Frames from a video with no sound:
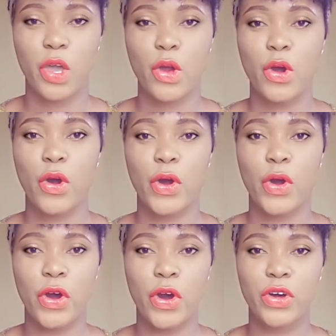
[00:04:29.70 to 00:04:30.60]

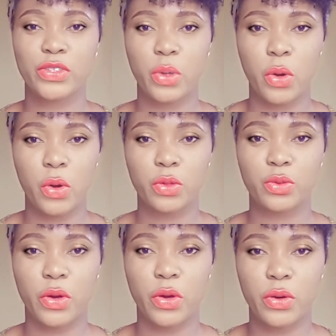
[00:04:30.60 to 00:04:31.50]

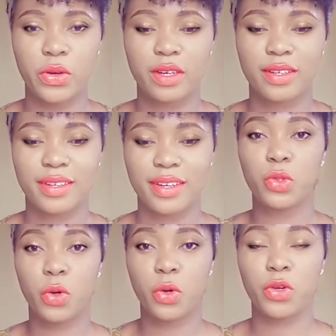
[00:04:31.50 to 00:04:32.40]
Ododo. You
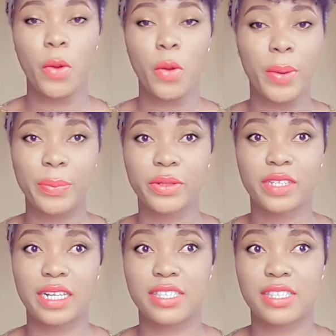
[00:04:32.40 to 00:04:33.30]
know purple, that's
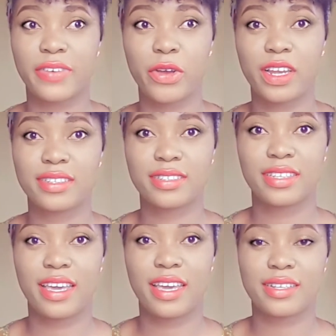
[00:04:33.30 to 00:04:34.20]
violet.
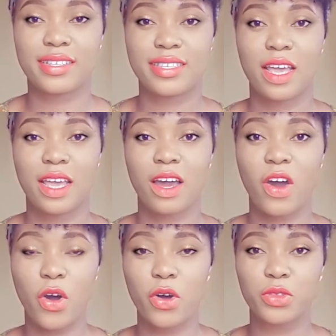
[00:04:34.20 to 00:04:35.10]
Yes.
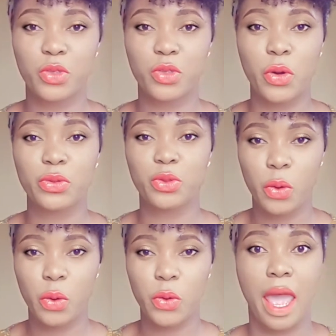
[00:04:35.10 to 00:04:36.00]
Ododo.
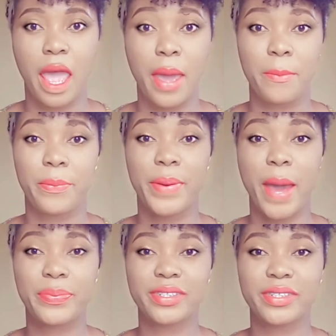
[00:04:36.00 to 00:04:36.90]

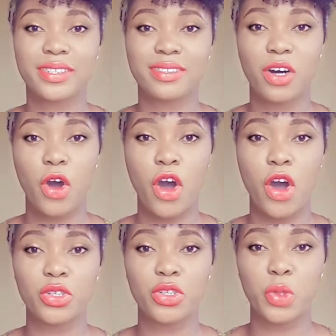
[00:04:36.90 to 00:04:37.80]
Purple.
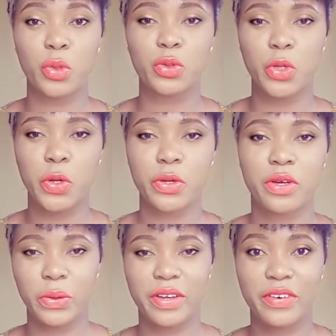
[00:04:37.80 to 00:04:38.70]
Ododo.
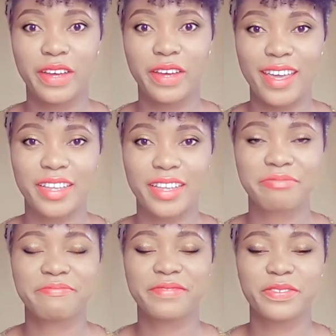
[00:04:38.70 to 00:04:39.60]
Okay?
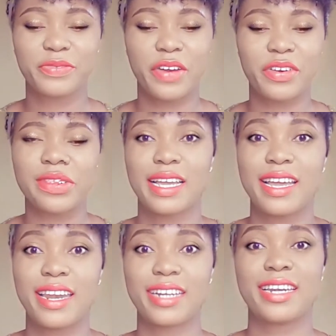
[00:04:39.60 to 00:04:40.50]
Very good. Now
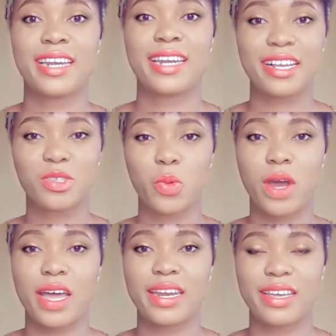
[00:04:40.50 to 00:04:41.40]
the next one
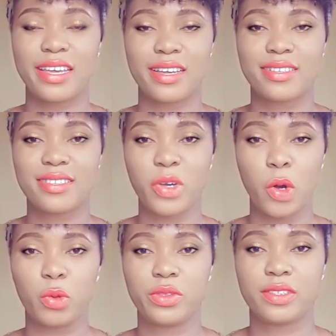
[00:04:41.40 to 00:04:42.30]
is gold.
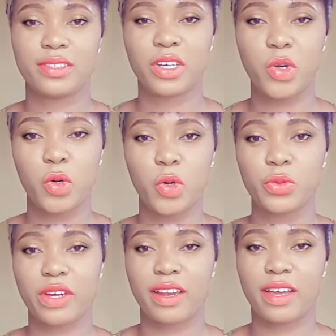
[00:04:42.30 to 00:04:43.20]
The gold
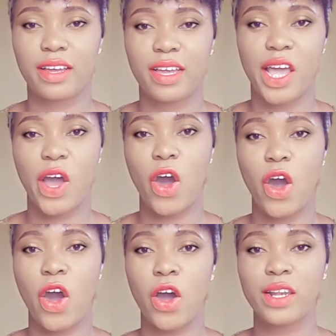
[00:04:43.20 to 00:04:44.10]
color.
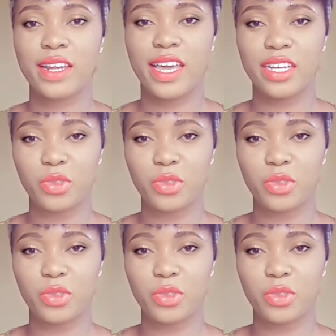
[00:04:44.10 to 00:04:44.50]
Oledo.